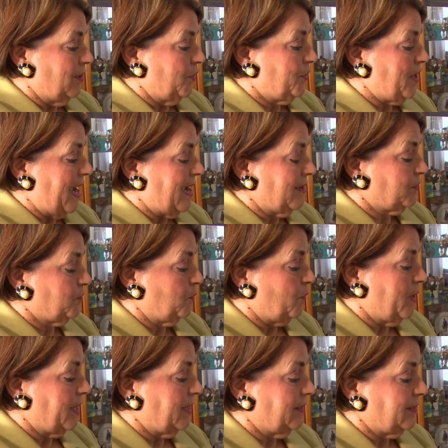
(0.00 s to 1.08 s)
outbreak
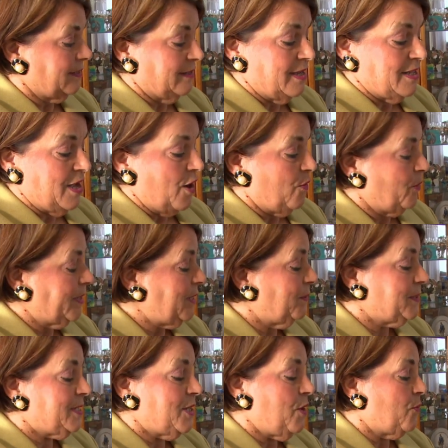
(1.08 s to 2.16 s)
at the Maples Long-Term
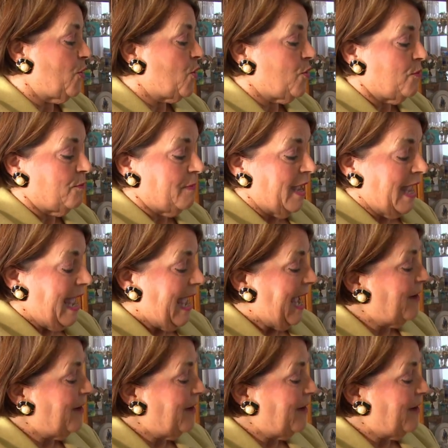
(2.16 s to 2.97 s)
Care Home in Winnipeg.